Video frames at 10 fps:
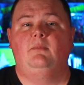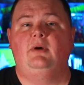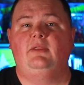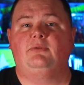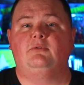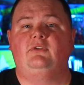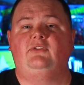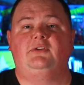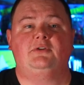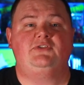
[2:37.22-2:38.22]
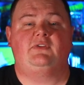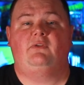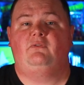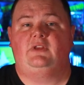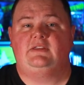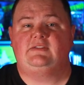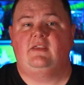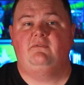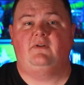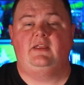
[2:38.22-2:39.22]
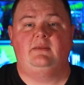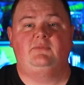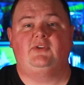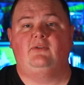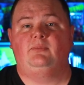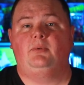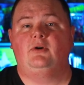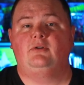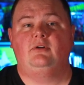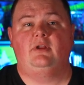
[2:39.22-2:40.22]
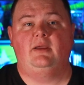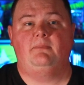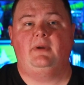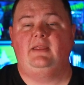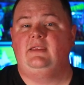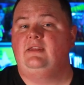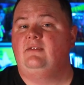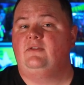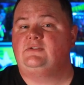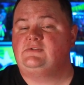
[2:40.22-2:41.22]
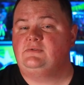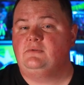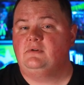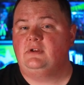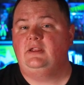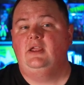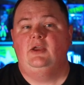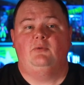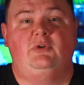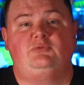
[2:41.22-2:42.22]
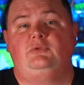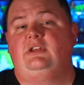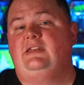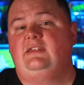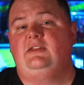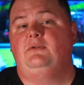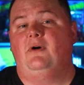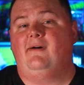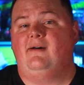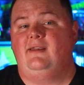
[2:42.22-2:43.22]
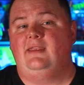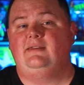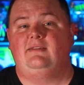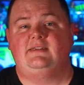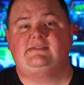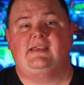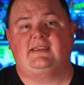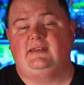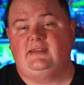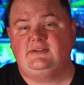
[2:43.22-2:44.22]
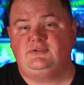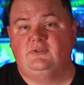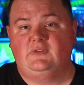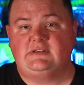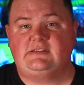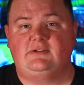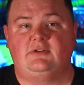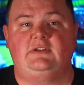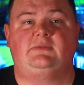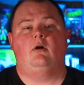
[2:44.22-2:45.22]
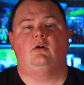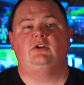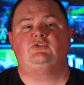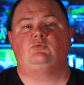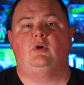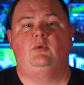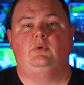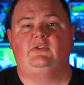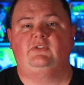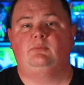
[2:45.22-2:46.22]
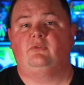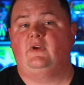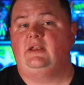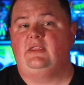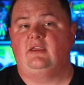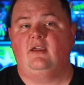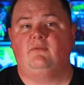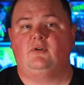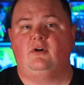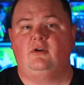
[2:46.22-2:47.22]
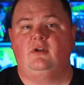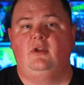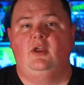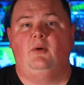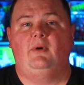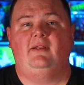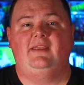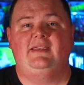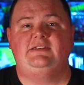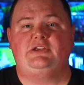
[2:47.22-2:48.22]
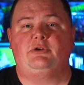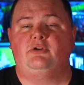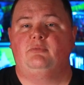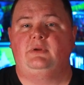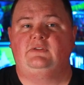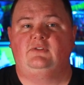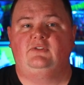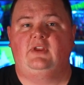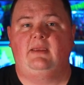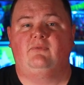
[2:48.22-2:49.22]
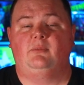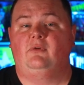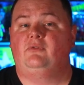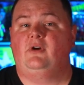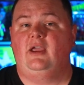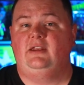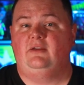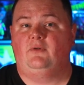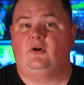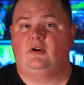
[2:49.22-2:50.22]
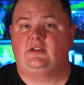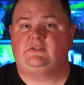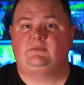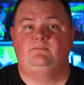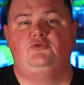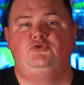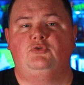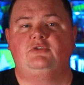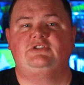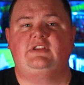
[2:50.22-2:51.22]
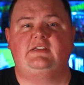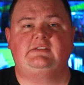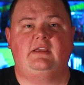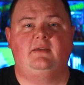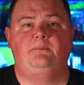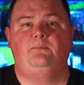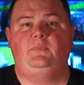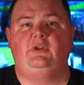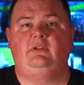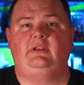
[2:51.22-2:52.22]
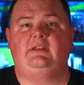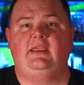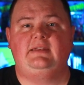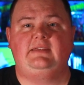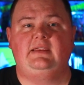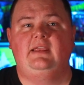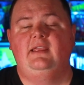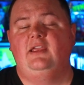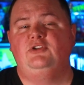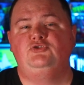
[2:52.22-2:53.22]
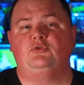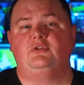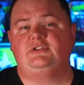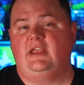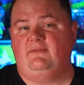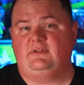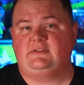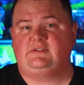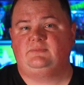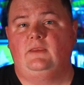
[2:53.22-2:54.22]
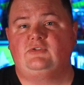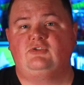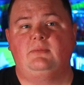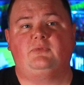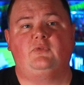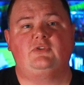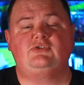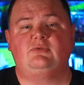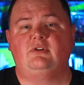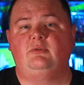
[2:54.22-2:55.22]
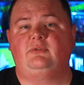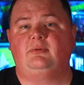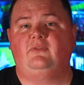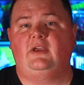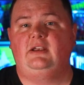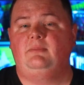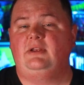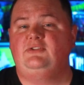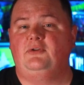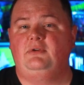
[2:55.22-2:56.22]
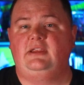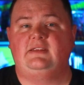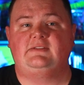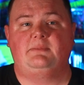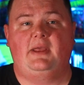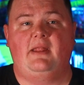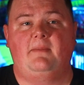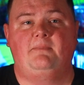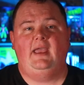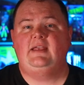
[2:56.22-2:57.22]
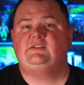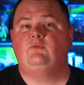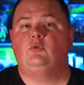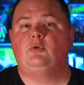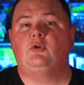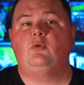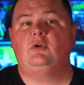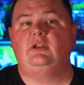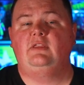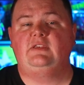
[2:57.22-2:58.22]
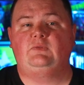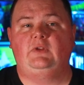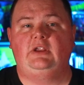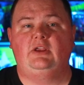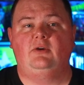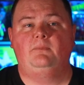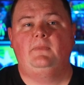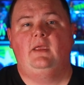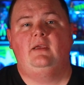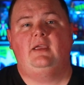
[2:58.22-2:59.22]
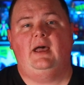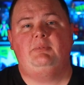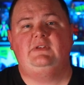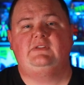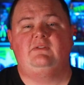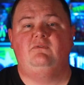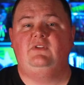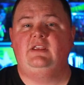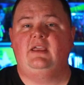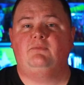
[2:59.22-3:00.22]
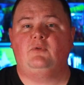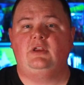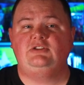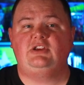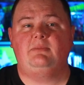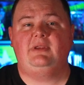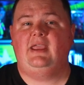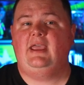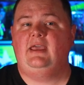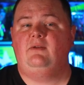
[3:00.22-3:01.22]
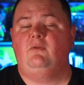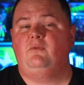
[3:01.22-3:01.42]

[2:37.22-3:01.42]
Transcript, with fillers: but through a series of events, they find themselves partnered up by the end of the story, which would continue on into the second issue of this series. Artist Ron Wilson provided the cover art, while interior pencils came from a variety of artists: George Tuska, Bill Lignanti, and George Evans. The script for the story was provided by Tony Isabella. As of the recording of this video, copies in VF range can be had